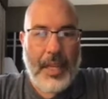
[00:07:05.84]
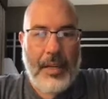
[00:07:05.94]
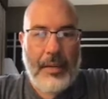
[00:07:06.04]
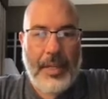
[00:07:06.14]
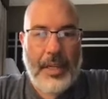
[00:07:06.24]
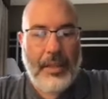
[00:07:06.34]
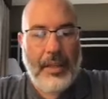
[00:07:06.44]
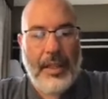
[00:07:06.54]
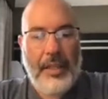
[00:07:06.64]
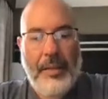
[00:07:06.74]
and I'm going to
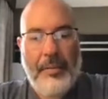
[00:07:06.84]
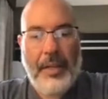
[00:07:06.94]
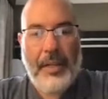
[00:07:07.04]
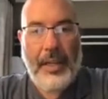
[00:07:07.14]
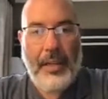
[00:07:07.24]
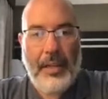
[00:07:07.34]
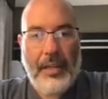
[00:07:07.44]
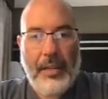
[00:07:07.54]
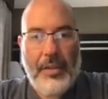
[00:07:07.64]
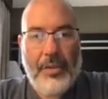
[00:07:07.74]
click, and then I'm going to
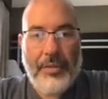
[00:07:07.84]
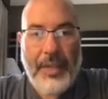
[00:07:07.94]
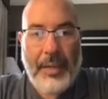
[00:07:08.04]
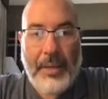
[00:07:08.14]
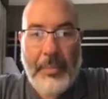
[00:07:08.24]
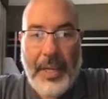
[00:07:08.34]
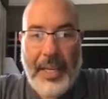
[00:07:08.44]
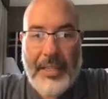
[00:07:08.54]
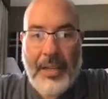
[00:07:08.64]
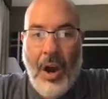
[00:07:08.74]
Control V, and I'm going to
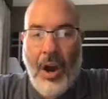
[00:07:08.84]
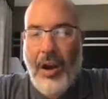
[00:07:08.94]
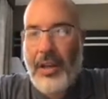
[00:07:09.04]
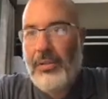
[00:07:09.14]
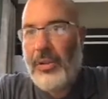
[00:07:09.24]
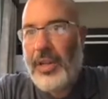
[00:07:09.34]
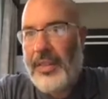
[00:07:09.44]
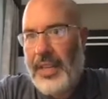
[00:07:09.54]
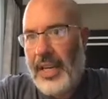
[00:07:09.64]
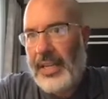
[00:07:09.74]
paste. Oh, and look at
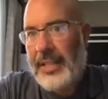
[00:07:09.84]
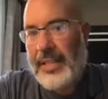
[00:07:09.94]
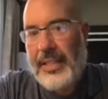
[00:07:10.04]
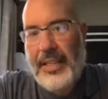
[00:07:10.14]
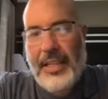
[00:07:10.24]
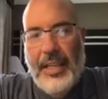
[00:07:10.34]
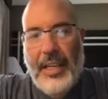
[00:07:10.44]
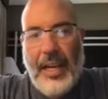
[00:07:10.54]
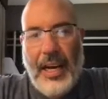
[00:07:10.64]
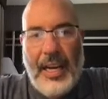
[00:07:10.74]
that.
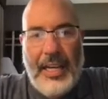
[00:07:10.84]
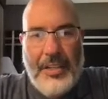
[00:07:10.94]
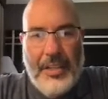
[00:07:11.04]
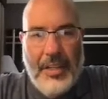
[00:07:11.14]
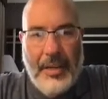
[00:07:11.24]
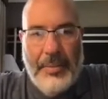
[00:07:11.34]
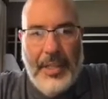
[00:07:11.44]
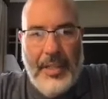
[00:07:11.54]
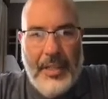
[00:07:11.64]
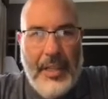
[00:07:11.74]
I just
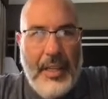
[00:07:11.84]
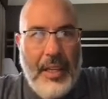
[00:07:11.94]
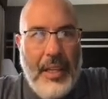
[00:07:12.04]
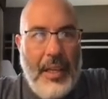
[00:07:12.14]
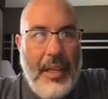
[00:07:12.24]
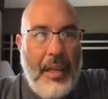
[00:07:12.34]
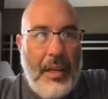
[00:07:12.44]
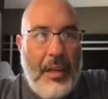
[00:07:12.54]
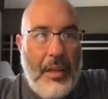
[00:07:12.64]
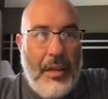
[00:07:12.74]
copied
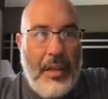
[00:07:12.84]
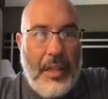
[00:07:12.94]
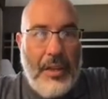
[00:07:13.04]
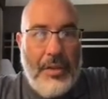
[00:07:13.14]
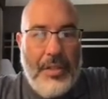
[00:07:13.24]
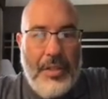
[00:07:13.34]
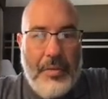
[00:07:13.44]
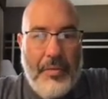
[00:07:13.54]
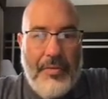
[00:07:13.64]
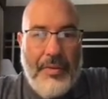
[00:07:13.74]
the
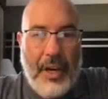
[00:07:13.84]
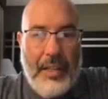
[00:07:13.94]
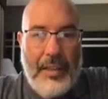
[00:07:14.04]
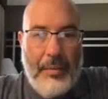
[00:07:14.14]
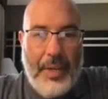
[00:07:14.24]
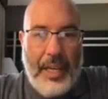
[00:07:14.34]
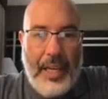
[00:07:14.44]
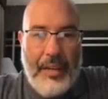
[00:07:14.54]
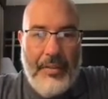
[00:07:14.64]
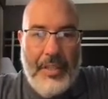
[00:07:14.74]
closest font that we
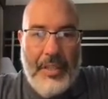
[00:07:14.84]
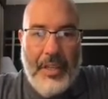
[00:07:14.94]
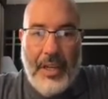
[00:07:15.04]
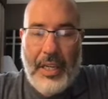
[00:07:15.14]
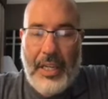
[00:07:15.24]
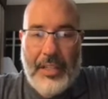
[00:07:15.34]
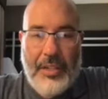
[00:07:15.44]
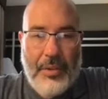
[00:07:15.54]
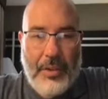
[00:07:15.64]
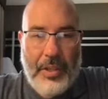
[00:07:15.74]
have as stock, and that's
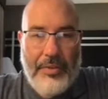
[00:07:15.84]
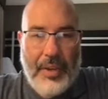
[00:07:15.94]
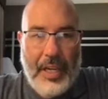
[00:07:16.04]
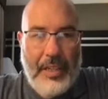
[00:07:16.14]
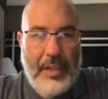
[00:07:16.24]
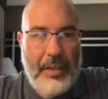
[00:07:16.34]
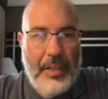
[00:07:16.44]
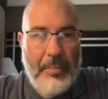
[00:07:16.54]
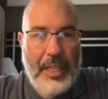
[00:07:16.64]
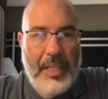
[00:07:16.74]
totally fine. You don't need
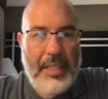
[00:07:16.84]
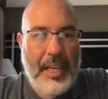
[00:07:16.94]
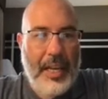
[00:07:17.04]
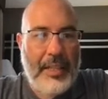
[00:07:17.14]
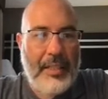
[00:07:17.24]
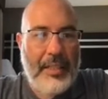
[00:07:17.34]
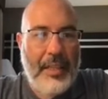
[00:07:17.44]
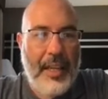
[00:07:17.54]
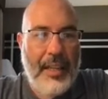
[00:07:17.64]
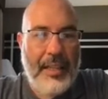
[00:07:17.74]
to be exact. And
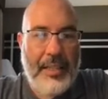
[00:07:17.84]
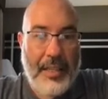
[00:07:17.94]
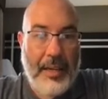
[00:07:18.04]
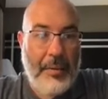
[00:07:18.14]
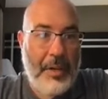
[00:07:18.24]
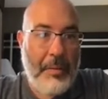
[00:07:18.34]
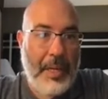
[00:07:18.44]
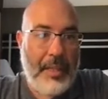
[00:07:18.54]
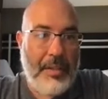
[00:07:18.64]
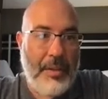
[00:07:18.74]
now let's say I wanted to
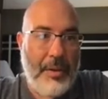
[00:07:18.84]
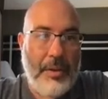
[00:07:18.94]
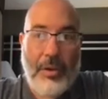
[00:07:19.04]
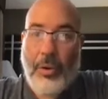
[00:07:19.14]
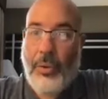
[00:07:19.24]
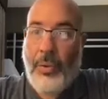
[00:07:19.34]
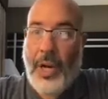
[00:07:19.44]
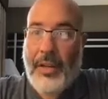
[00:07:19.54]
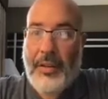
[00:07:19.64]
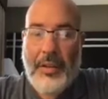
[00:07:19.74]
make this Coca-Cola
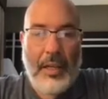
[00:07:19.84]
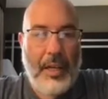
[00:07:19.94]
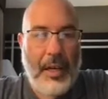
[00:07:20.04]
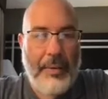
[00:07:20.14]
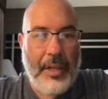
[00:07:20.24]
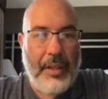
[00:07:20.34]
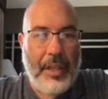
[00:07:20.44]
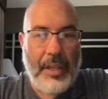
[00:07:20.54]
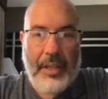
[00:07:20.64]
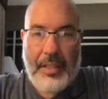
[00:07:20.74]
red. I would click
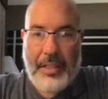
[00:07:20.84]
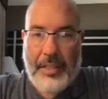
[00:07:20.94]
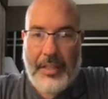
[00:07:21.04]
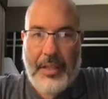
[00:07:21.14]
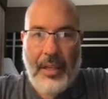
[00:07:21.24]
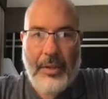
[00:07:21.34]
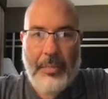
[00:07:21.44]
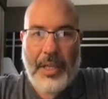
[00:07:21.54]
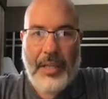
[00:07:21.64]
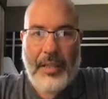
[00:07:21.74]
on this color
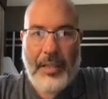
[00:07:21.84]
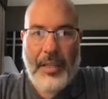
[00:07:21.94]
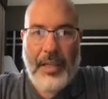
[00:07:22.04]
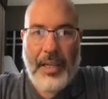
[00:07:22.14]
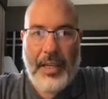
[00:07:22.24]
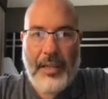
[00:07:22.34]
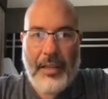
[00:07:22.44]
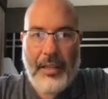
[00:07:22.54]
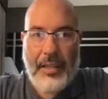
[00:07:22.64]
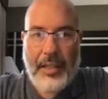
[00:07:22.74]
button, and then I could
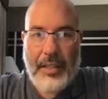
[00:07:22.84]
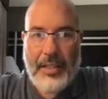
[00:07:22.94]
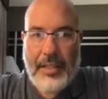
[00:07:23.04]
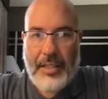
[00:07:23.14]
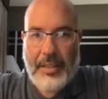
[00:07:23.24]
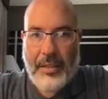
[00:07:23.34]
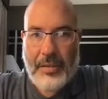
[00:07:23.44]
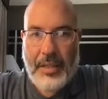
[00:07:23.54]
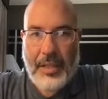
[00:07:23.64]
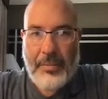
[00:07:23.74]
click, see this little
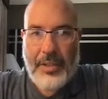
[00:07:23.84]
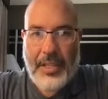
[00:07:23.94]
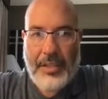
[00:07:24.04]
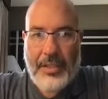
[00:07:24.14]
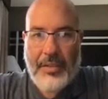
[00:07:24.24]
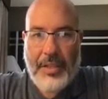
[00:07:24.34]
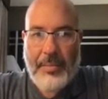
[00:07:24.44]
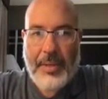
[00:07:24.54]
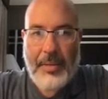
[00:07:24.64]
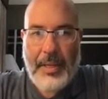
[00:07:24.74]
dauber that shows up
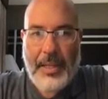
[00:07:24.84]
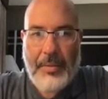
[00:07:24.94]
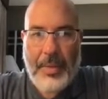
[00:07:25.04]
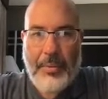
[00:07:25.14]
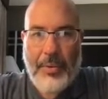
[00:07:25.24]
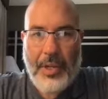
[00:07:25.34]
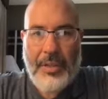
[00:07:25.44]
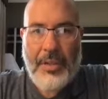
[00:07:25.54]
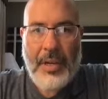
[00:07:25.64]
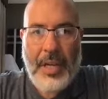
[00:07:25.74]
as my
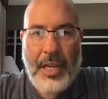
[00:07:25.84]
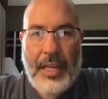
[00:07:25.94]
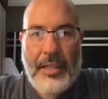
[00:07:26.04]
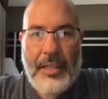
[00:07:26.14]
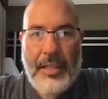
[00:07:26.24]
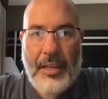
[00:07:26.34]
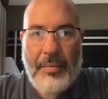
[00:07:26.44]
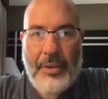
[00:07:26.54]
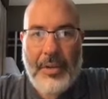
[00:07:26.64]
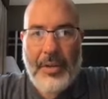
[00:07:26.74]
pointer? This
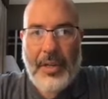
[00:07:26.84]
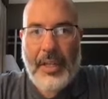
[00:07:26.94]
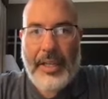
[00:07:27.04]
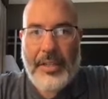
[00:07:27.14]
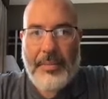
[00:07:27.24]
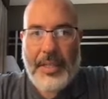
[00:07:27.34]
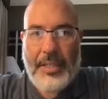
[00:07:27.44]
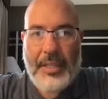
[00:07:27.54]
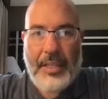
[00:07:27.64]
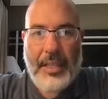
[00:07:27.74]
dauber allows me to
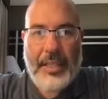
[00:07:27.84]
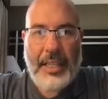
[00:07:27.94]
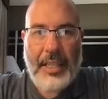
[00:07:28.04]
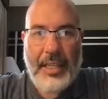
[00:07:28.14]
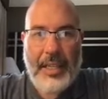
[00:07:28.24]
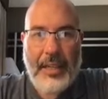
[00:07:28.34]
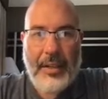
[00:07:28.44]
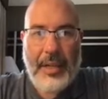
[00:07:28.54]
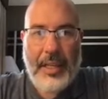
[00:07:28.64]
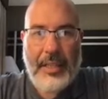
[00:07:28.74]
select any
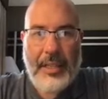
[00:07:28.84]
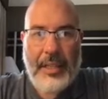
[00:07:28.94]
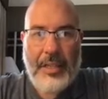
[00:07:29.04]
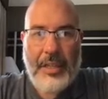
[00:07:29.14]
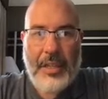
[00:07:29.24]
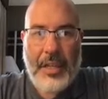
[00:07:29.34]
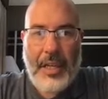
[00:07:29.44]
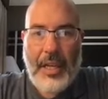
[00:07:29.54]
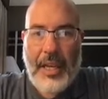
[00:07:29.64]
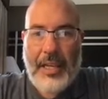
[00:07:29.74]
color I touch
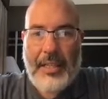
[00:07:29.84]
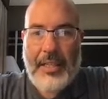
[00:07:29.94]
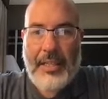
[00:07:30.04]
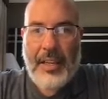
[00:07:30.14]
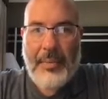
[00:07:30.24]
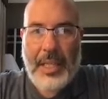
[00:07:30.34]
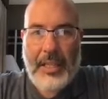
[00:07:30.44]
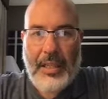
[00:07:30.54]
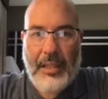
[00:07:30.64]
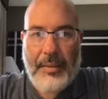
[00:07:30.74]
as the dominant
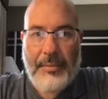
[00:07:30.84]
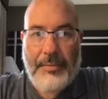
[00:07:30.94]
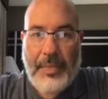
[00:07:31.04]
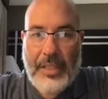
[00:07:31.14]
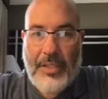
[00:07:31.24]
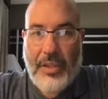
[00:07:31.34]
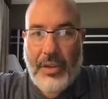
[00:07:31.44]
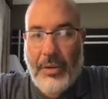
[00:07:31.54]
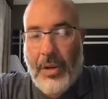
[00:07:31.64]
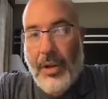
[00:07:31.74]
color. And
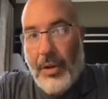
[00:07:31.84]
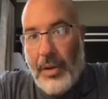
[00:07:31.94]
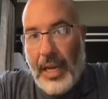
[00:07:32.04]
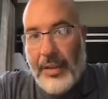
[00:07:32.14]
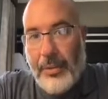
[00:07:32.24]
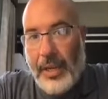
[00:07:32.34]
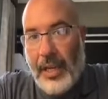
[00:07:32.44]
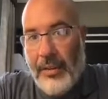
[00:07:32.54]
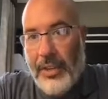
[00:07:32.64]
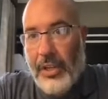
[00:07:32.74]
so now that we
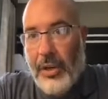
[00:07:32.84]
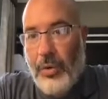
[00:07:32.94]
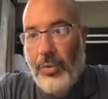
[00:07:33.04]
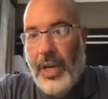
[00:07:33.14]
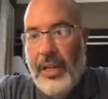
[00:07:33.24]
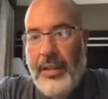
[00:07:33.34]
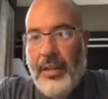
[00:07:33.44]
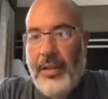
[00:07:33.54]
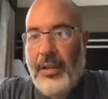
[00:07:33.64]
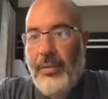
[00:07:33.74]
have the Coke red,
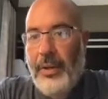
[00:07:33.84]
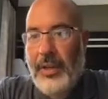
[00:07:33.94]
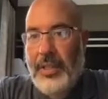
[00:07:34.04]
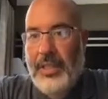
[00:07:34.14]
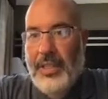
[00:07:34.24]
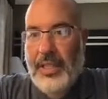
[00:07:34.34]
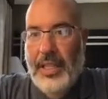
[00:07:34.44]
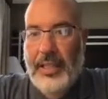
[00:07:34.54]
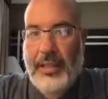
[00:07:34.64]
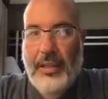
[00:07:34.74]
we want to
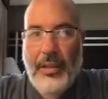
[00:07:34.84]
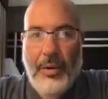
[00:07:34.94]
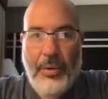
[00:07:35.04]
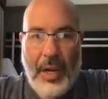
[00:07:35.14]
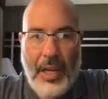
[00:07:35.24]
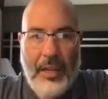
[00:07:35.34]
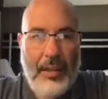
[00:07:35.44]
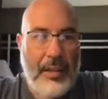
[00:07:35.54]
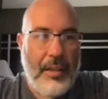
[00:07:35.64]
select Coke red.